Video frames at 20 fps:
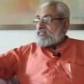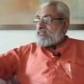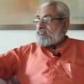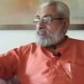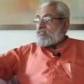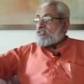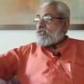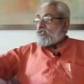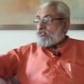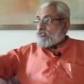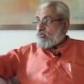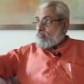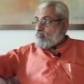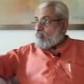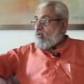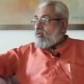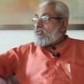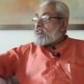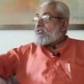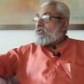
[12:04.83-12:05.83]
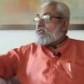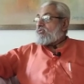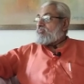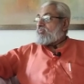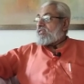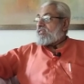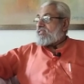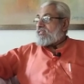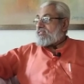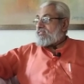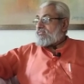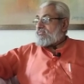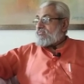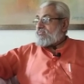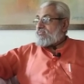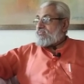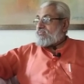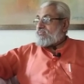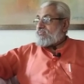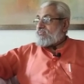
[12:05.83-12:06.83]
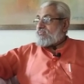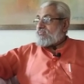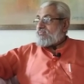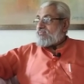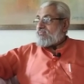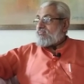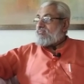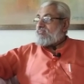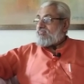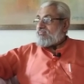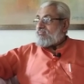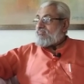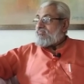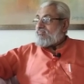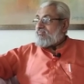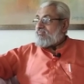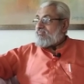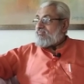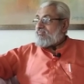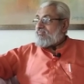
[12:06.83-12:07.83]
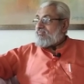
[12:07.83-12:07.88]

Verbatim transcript: when you're so bogged down by it. But it's still Maya.